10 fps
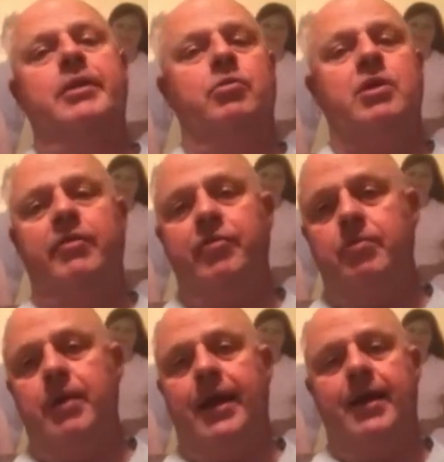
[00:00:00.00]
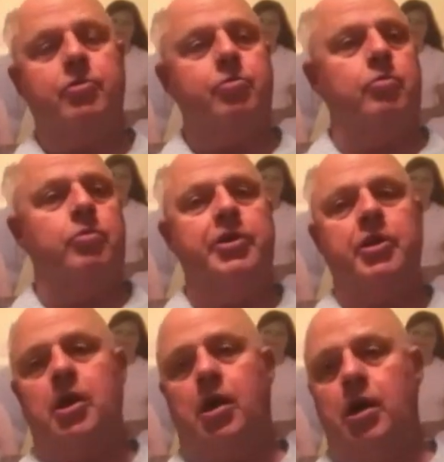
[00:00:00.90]
Cover your mouth when you
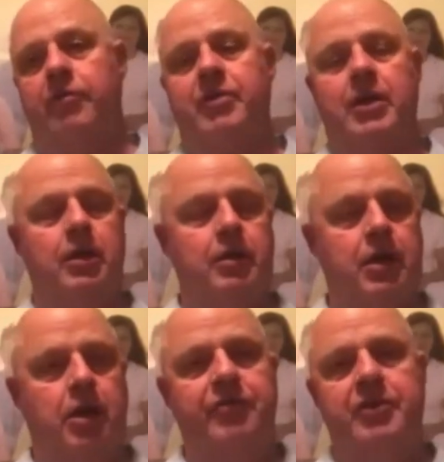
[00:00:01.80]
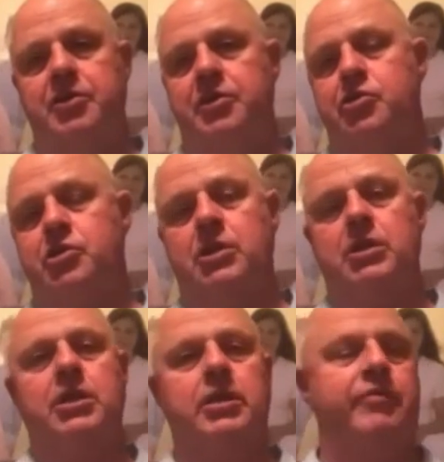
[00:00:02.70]
cough into your
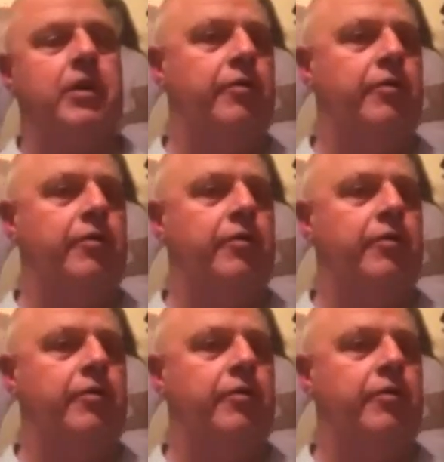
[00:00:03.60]
sleeve, cough